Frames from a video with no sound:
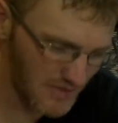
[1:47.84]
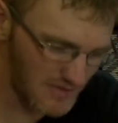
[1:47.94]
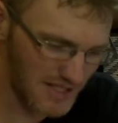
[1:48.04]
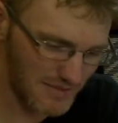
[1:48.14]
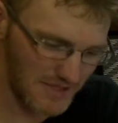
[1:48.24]
of
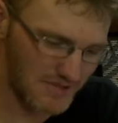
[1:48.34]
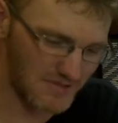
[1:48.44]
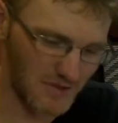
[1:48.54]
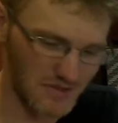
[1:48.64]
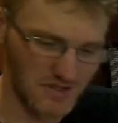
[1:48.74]
DMX
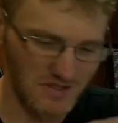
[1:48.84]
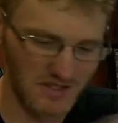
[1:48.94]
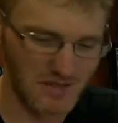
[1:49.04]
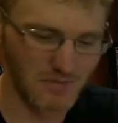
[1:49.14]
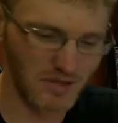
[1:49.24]
universes, the
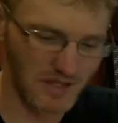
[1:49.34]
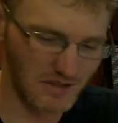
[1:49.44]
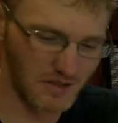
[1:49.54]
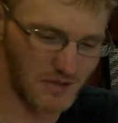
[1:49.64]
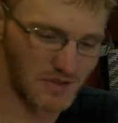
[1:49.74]
M-Play
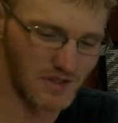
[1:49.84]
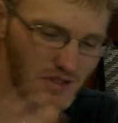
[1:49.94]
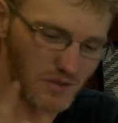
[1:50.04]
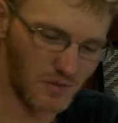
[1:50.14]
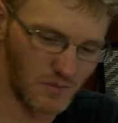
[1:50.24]
alone,
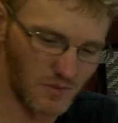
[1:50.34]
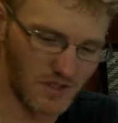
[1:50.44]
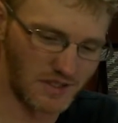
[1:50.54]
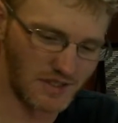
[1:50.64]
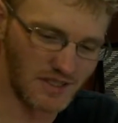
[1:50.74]

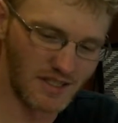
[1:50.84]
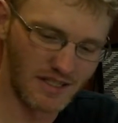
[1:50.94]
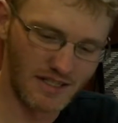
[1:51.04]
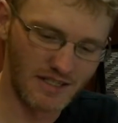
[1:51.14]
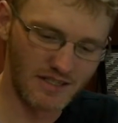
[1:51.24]
1.
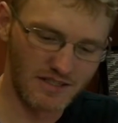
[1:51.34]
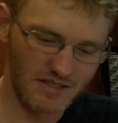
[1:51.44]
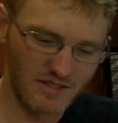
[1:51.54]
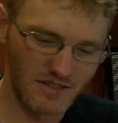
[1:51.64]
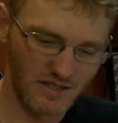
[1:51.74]

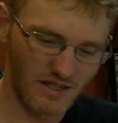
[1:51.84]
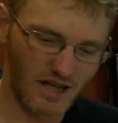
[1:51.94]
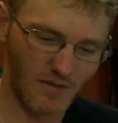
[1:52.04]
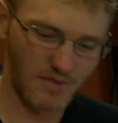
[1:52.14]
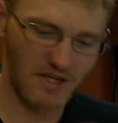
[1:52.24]

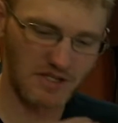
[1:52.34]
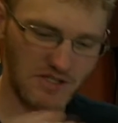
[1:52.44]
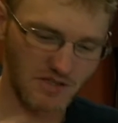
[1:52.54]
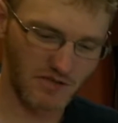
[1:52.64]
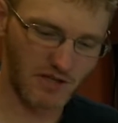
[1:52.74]

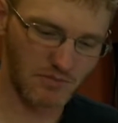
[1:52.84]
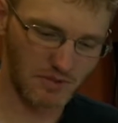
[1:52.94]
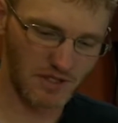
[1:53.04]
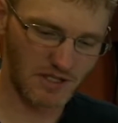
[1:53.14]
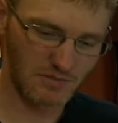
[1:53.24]
Combination of
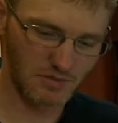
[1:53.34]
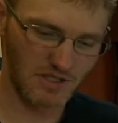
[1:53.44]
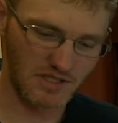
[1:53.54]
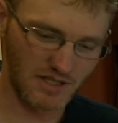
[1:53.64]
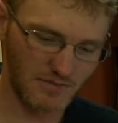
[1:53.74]
M-Plays
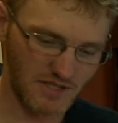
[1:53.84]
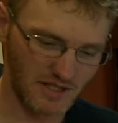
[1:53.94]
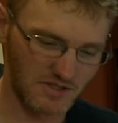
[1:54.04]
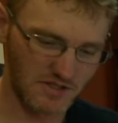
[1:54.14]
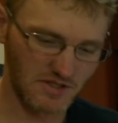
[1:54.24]
plus
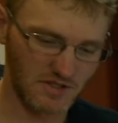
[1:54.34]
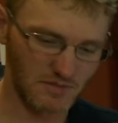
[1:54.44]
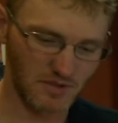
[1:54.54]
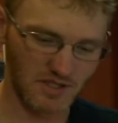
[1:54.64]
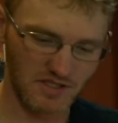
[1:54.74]
M-Touches
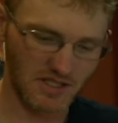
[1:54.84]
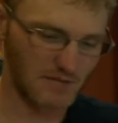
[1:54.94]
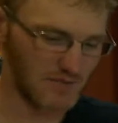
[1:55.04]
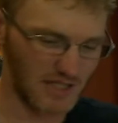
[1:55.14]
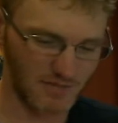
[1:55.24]
plus
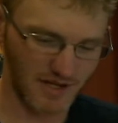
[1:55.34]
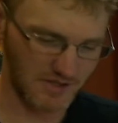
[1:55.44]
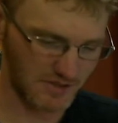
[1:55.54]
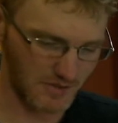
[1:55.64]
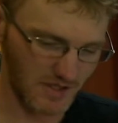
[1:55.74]

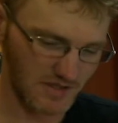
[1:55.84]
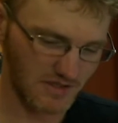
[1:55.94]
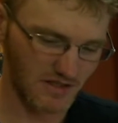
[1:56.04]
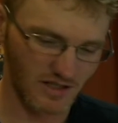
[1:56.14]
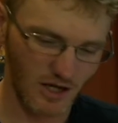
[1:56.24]
MDMX units,
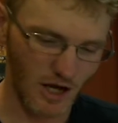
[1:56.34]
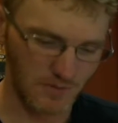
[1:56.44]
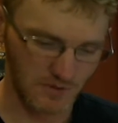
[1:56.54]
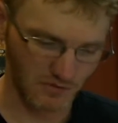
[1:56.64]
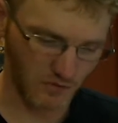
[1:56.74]
up
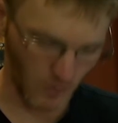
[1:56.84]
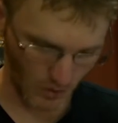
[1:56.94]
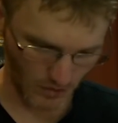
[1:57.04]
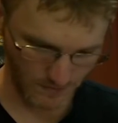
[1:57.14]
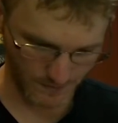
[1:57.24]
to
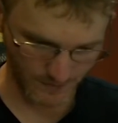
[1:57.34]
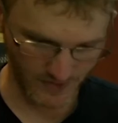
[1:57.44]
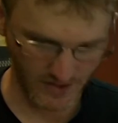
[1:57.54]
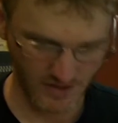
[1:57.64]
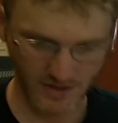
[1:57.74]
4.
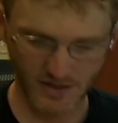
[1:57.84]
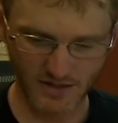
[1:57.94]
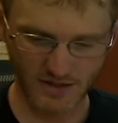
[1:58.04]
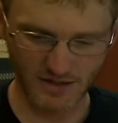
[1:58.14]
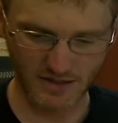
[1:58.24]

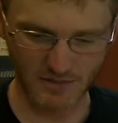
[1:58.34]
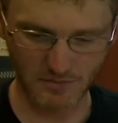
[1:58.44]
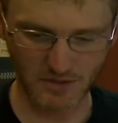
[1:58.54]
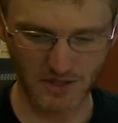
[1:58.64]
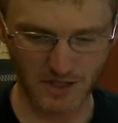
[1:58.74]

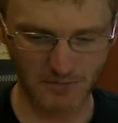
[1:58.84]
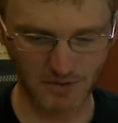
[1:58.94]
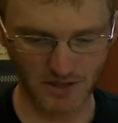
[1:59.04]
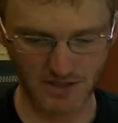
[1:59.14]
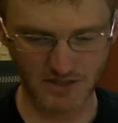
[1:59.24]
M-Play
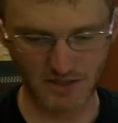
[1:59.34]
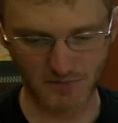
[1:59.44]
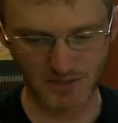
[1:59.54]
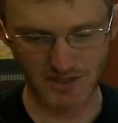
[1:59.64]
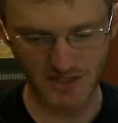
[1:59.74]
plus
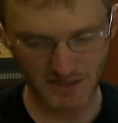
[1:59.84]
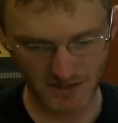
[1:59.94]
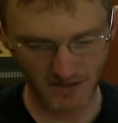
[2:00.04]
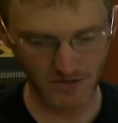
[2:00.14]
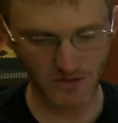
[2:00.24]
MPC
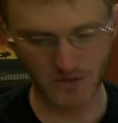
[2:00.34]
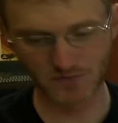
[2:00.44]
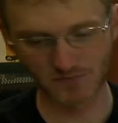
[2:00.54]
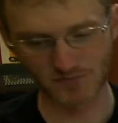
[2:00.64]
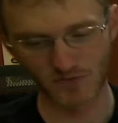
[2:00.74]
dongle,
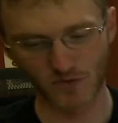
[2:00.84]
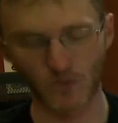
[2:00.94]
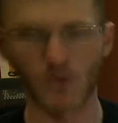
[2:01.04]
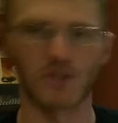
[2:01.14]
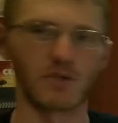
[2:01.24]

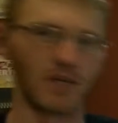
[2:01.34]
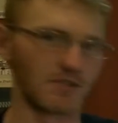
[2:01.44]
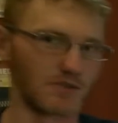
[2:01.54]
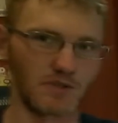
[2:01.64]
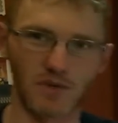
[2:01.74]
4 to
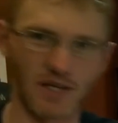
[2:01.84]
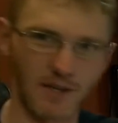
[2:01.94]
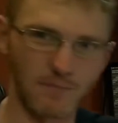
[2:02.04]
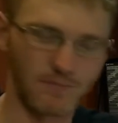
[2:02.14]
128.